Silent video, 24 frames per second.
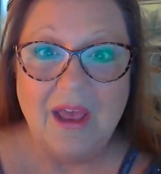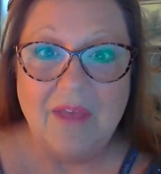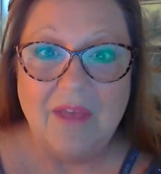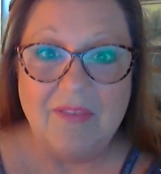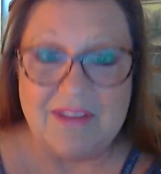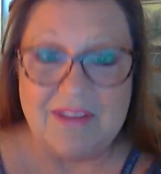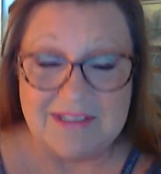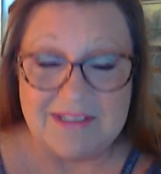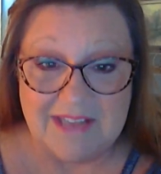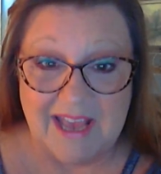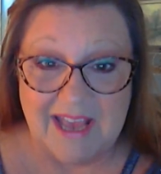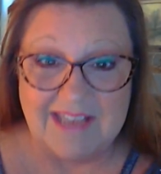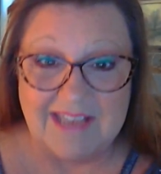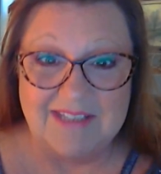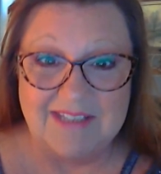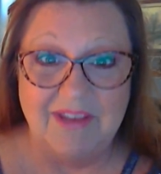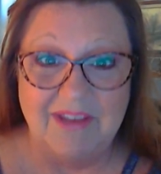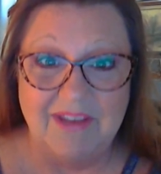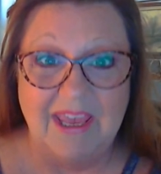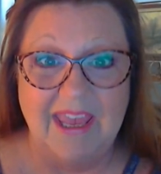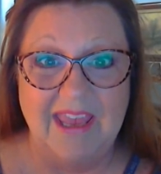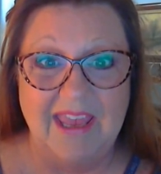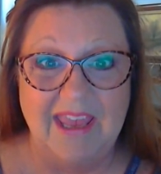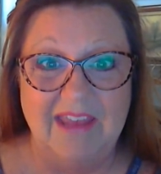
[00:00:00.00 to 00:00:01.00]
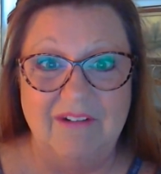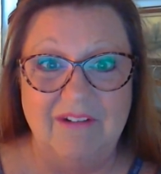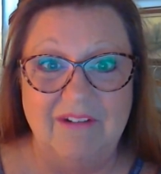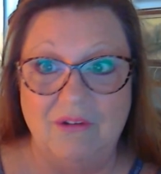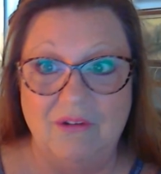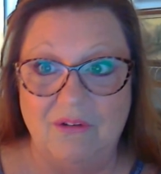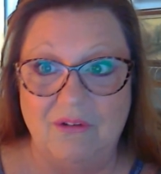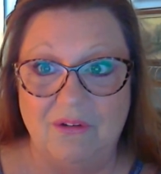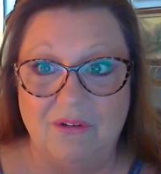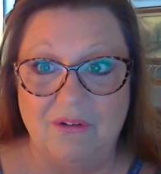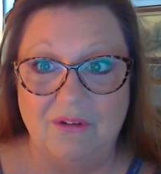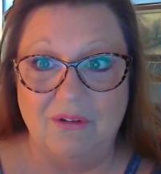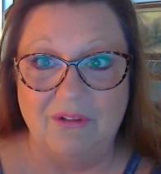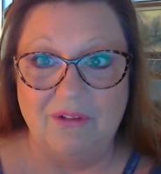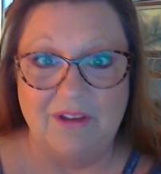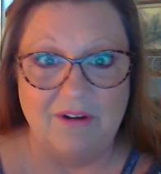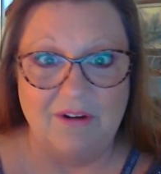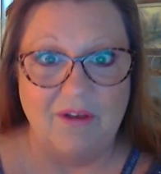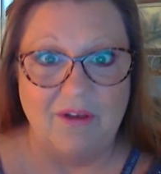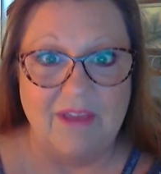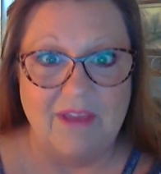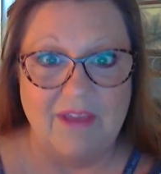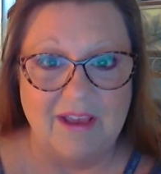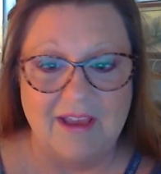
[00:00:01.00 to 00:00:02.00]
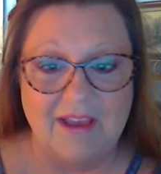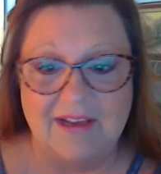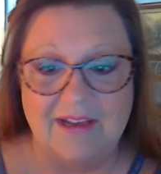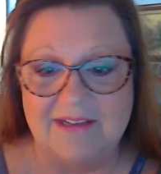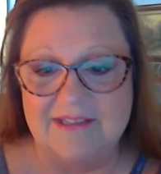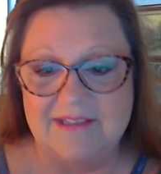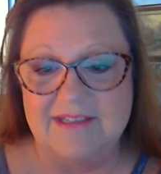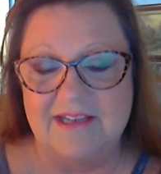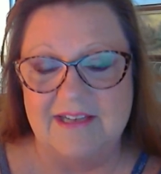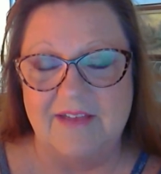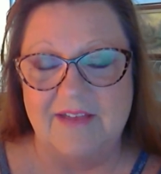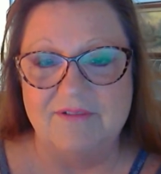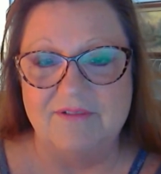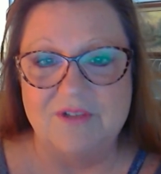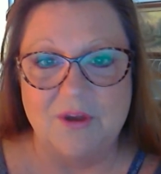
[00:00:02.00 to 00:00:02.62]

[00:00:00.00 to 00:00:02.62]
the size of a candle and all that kind of stuff.